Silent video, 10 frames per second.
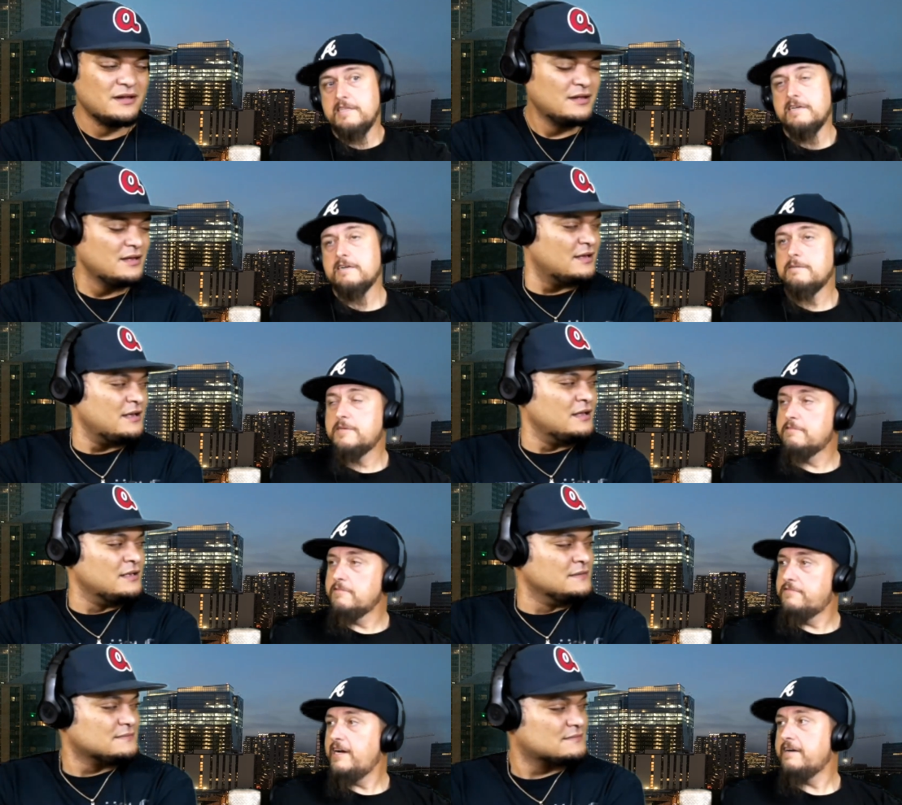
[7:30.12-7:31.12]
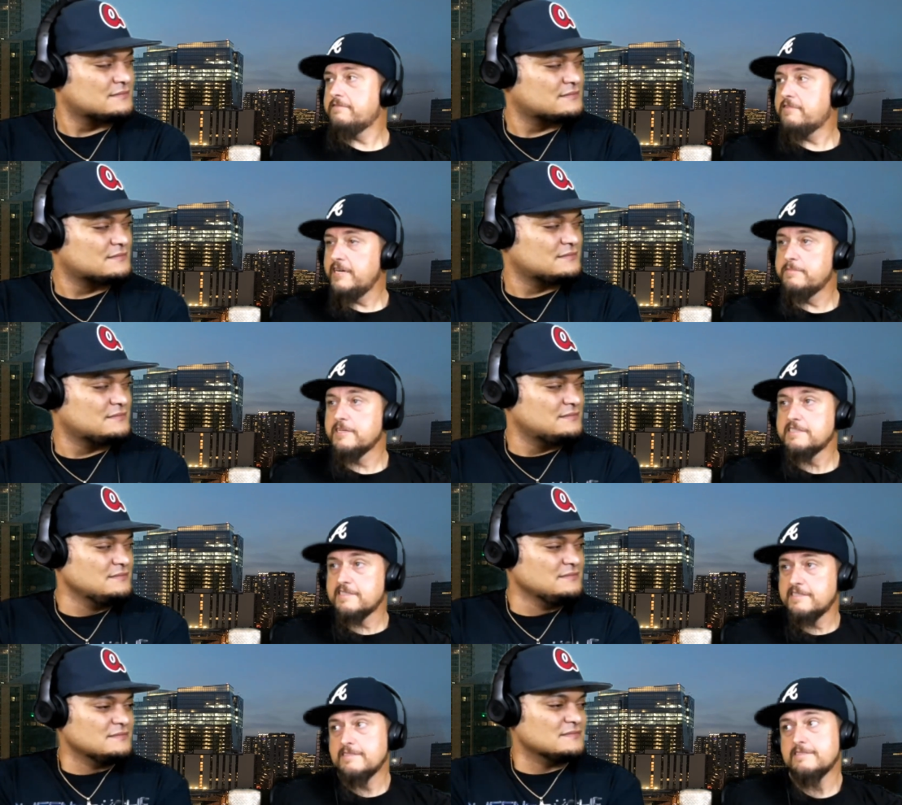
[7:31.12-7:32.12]
Speaker 1: standing up there with five
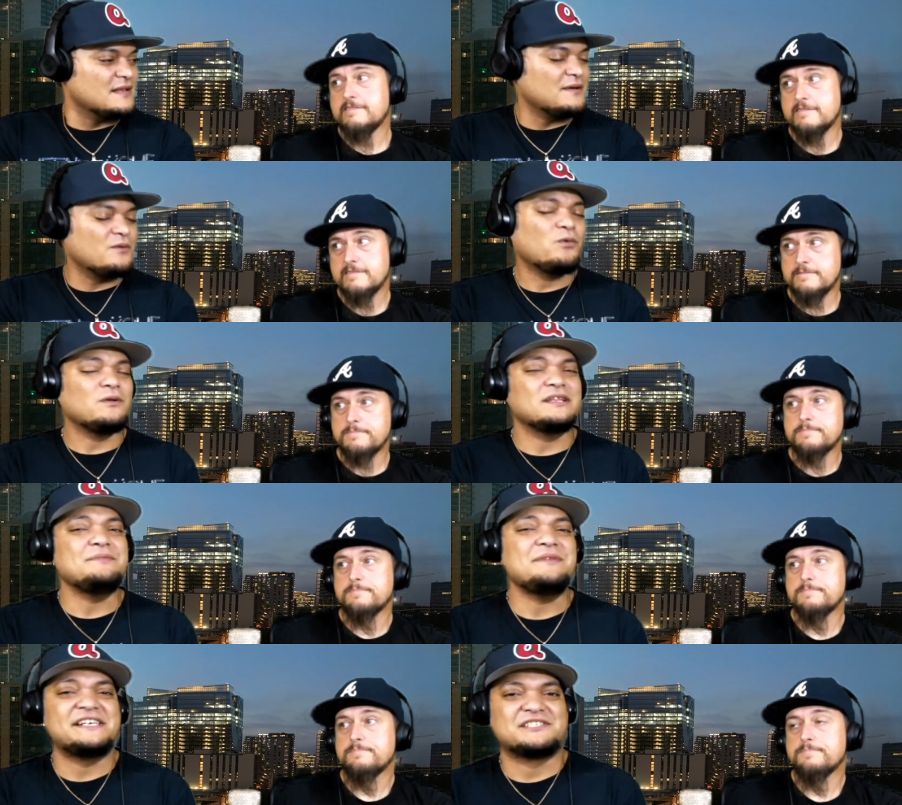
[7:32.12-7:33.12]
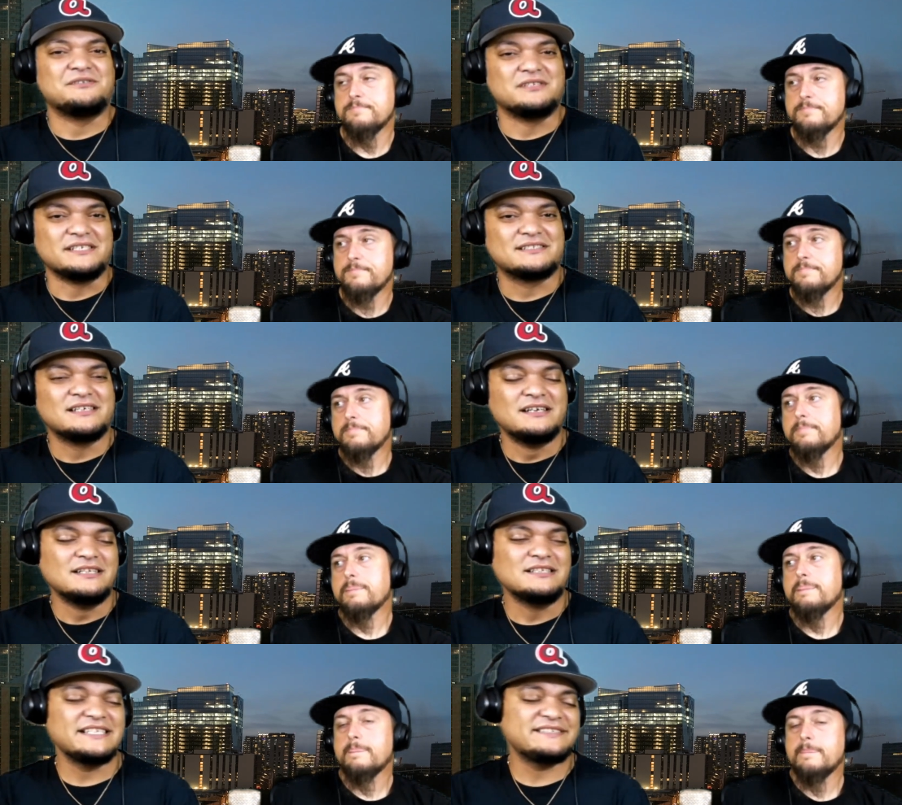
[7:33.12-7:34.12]
Grammys. Well, let me ask you this.
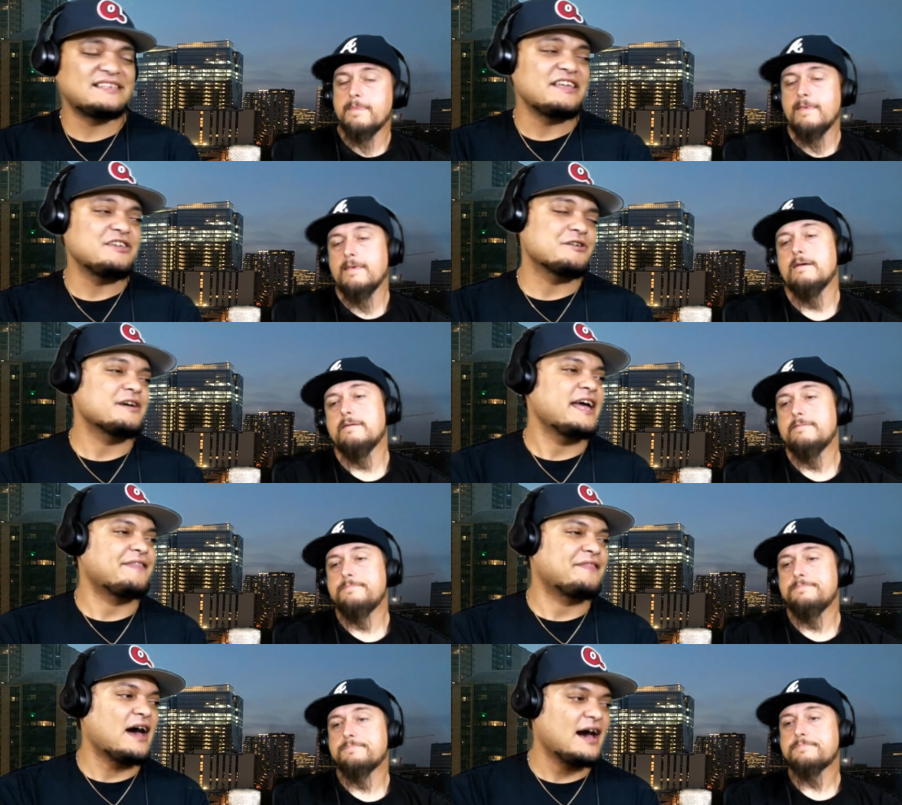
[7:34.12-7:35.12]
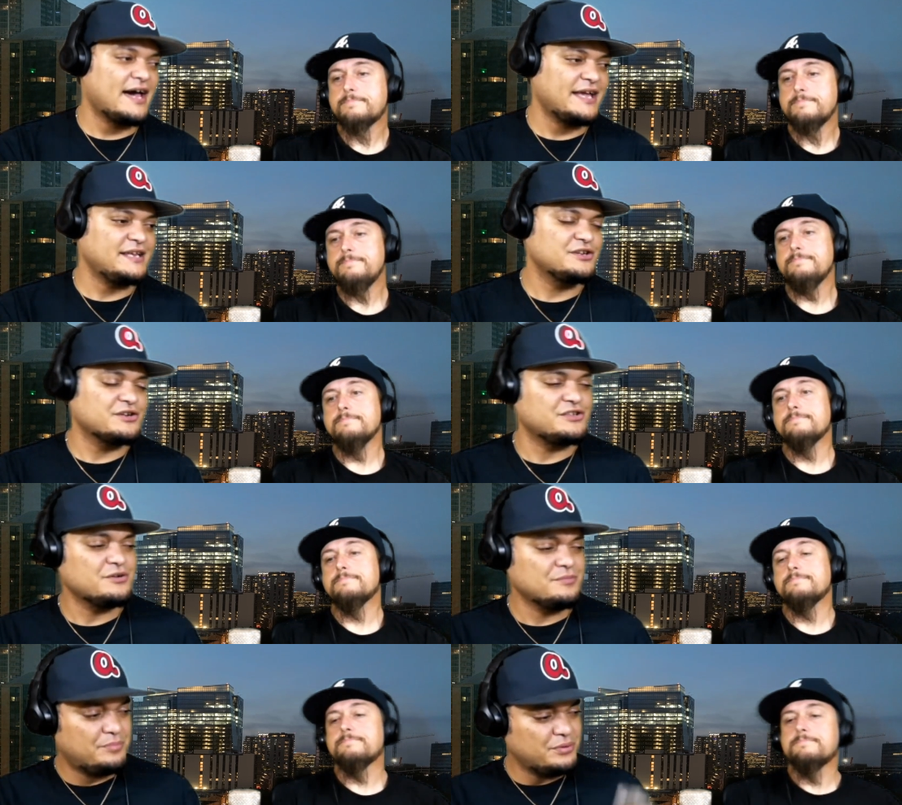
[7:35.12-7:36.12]
Let's say you're at the height. You're
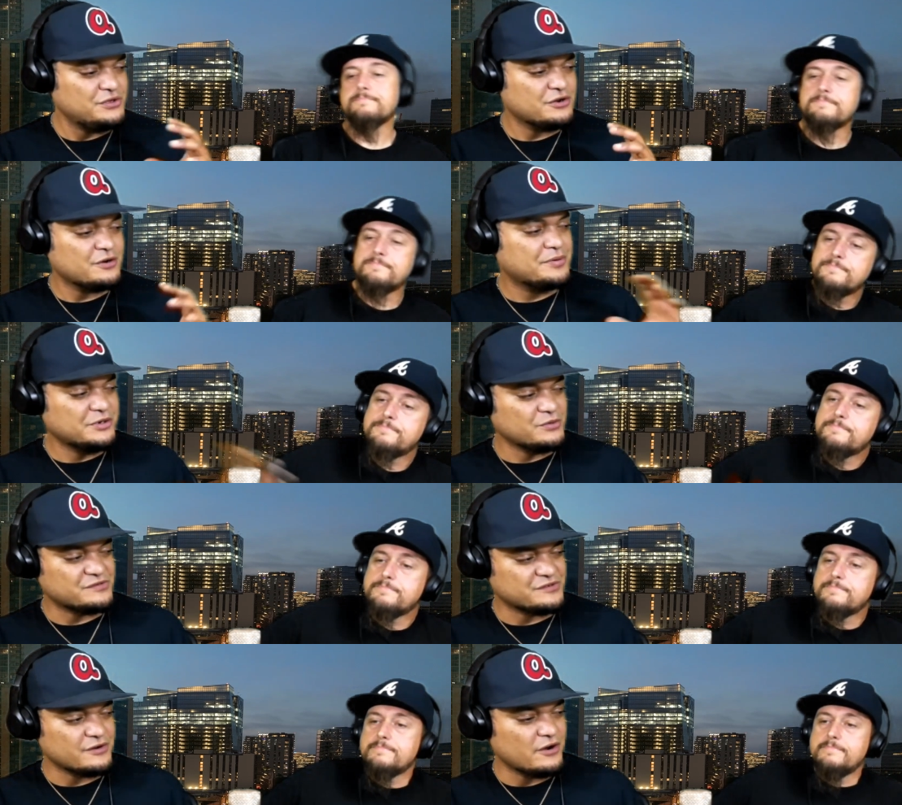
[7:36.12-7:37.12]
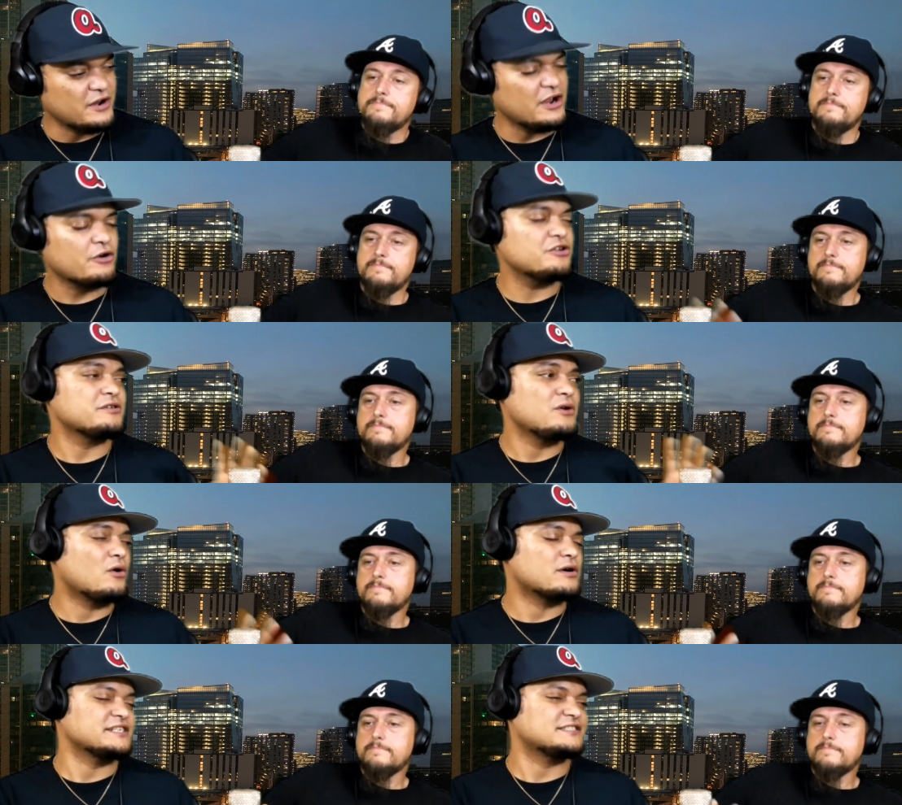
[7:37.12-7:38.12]
you're you're a producer or, mm-hmm. or you're an
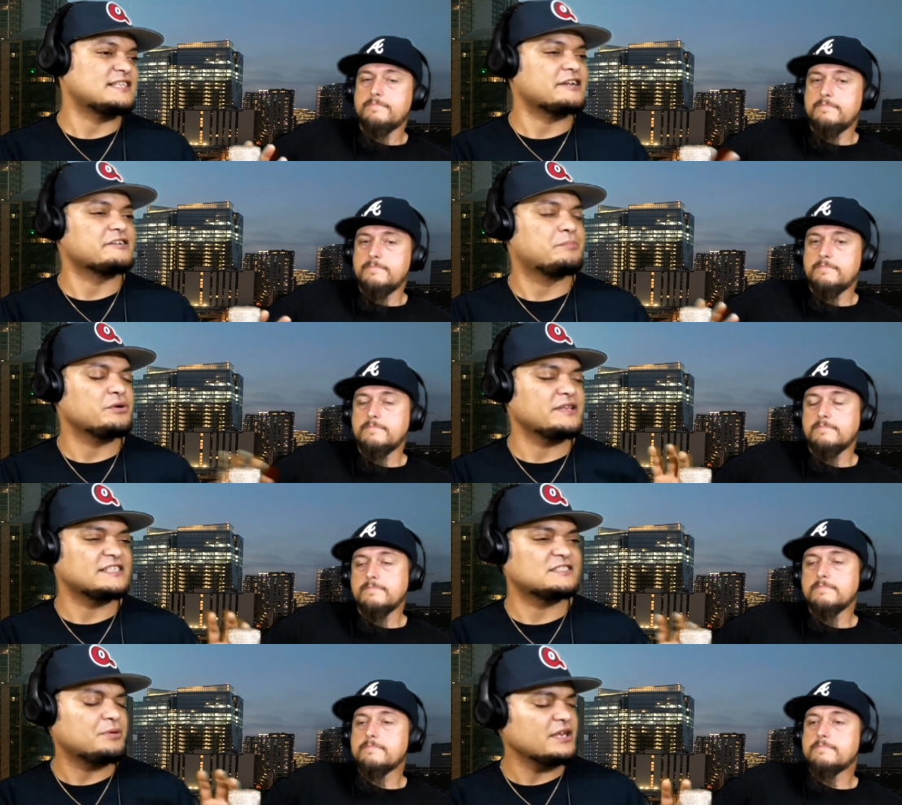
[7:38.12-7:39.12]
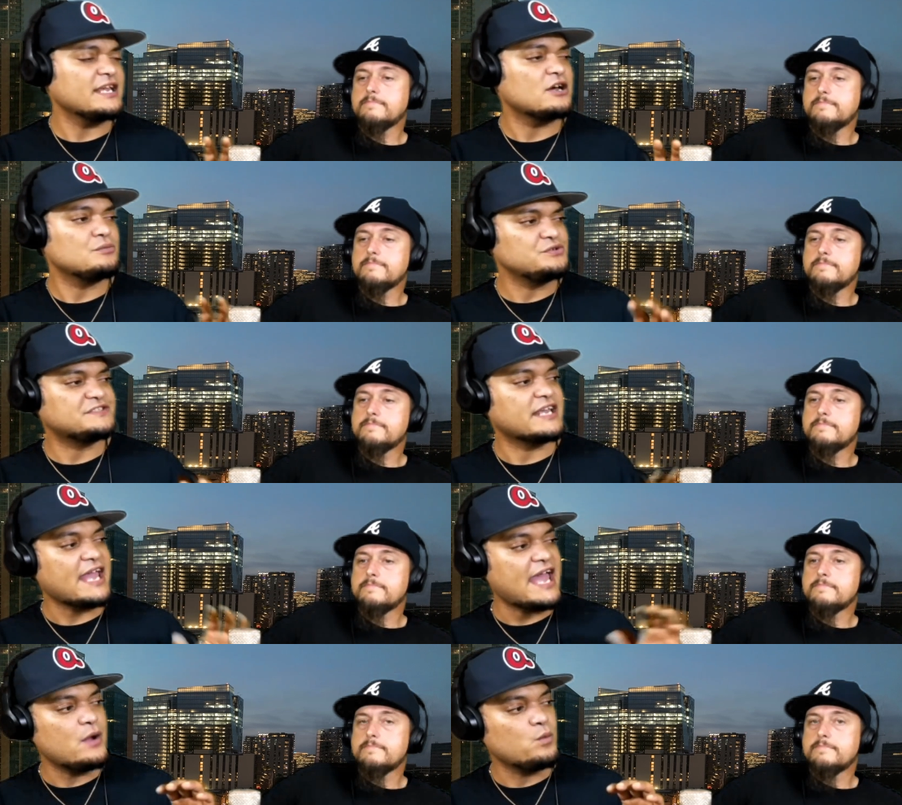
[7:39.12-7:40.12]
artist that are put that's putting out
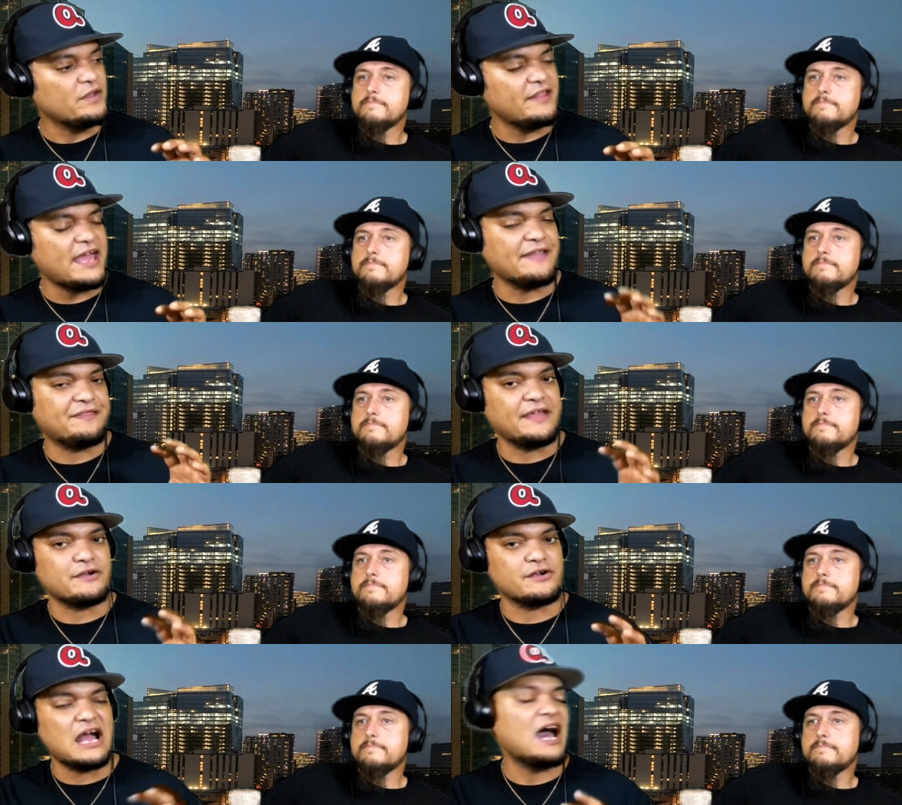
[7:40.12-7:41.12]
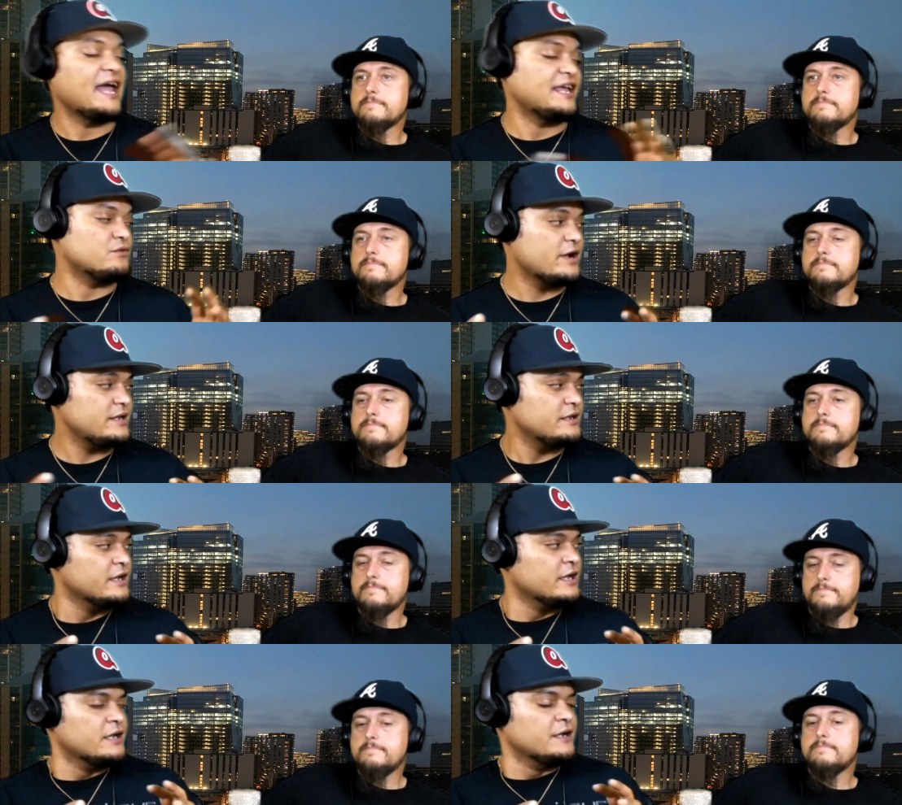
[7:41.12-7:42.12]
music when at their height, right?
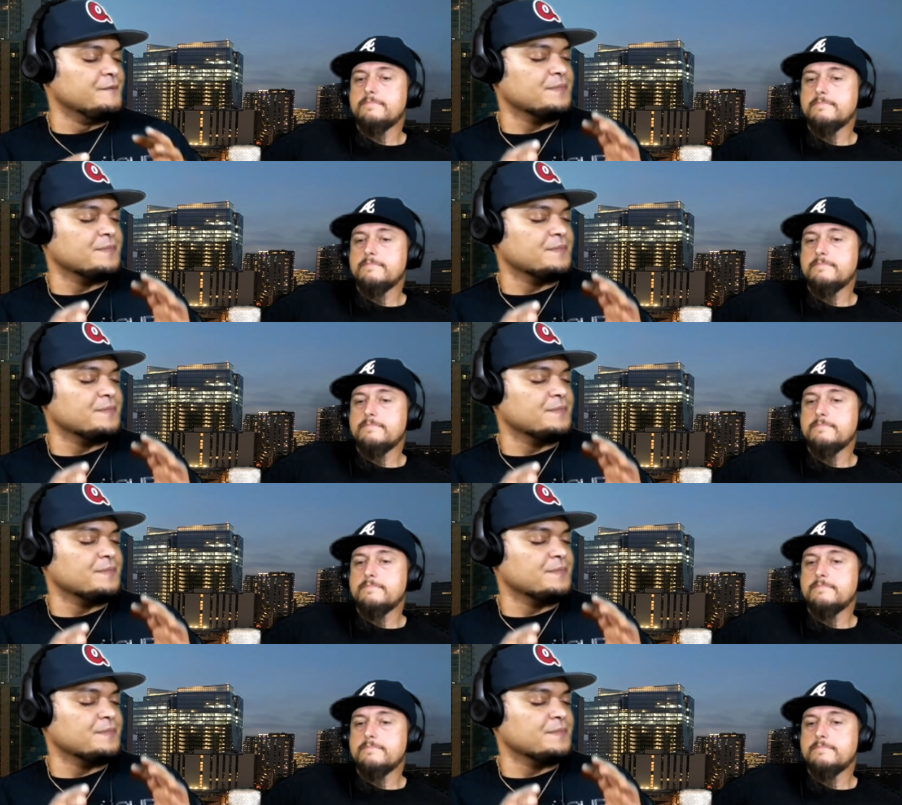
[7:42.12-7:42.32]
Mm-hmm.